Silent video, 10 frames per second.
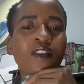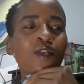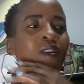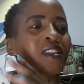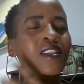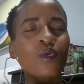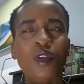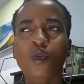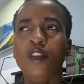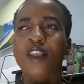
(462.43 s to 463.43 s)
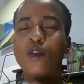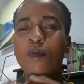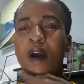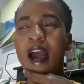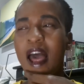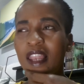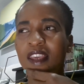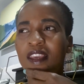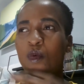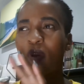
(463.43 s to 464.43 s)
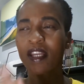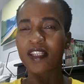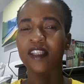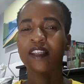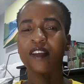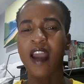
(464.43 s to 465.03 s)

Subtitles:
so since we saw the Somizi wedding,